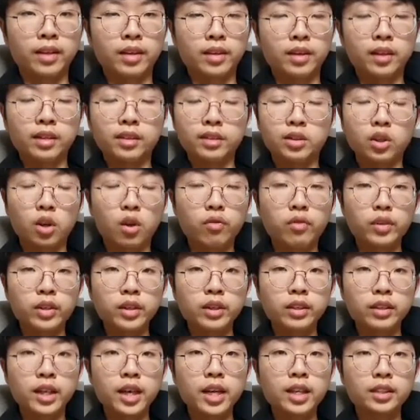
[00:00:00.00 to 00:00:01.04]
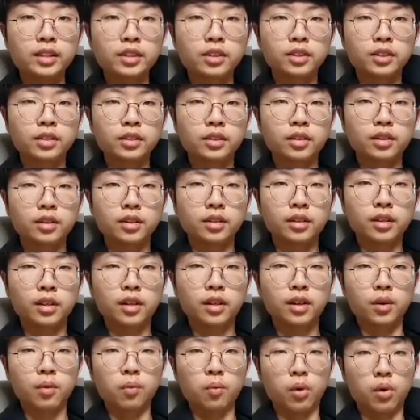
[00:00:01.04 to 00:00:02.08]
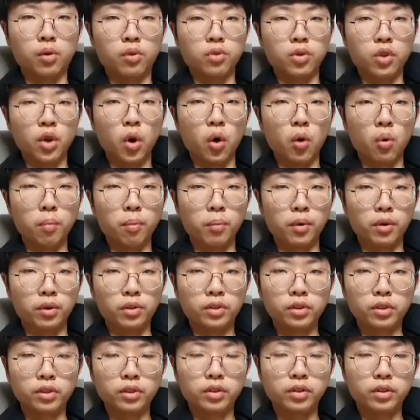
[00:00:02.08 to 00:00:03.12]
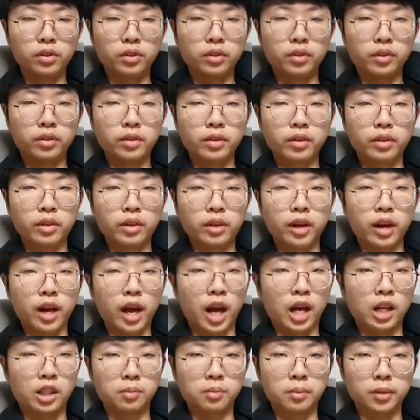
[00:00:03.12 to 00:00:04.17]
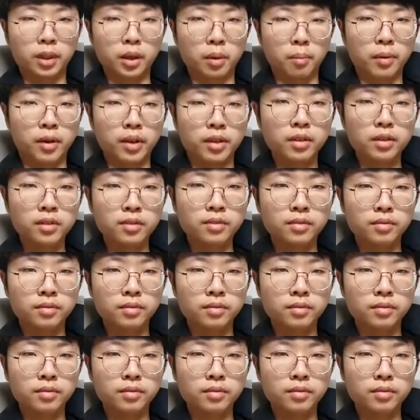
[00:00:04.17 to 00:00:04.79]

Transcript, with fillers: Solving a case where no murder has been committed?